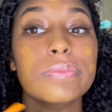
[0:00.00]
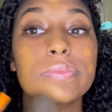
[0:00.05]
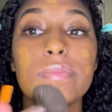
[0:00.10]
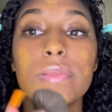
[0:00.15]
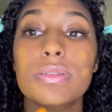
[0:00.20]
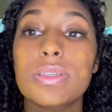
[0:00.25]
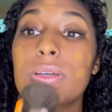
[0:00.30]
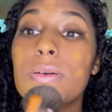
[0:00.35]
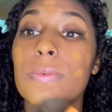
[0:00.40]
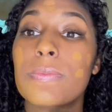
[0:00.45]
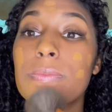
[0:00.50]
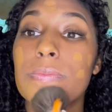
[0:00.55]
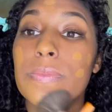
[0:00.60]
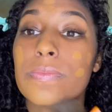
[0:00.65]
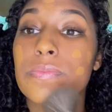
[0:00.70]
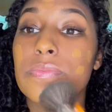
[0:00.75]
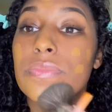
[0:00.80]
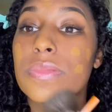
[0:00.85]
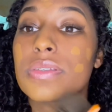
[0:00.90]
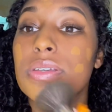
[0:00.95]
So
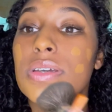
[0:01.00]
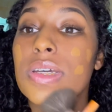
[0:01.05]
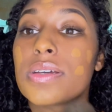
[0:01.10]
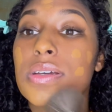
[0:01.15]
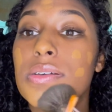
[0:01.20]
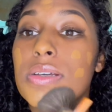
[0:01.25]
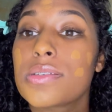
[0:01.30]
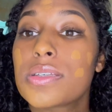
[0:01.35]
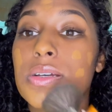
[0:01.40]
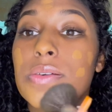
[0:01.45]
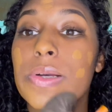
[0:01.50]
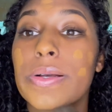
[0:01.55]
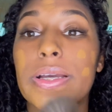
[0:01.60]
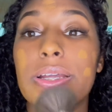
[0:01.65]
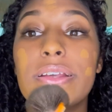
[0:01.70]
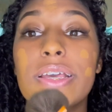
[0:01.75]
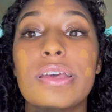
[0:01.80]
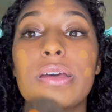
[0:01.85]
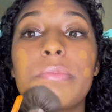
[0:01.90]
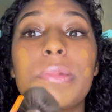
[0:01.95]
we're gonna
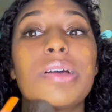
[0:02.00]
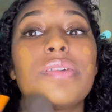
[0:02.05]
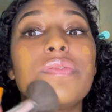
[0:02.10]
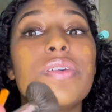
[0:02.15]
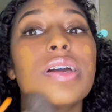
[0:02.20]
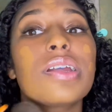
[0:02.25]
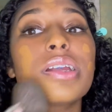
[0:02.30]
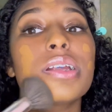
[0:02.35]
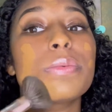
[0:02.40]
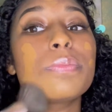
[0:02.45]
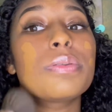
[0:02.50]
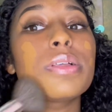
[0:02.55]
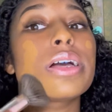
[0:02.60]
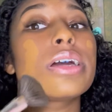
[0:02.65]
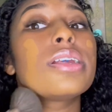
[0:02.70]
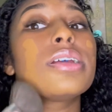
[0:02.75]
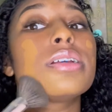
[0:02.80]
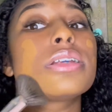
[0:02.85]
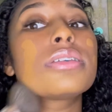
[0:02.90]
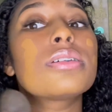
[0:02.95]
get my Vanity
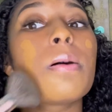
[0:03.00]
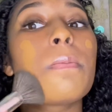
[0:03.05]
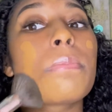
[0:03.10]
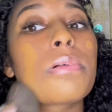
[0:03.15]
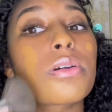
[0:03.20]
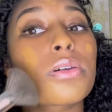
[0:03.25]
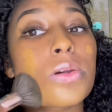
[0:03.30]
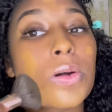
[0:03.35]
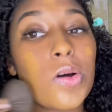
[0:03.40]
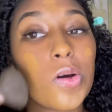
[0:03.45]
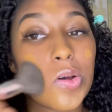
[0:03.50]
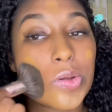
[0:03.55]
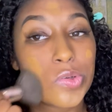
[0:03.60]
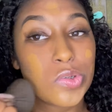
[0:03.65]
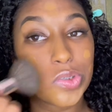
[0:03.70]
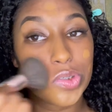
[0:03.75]
Planet brush.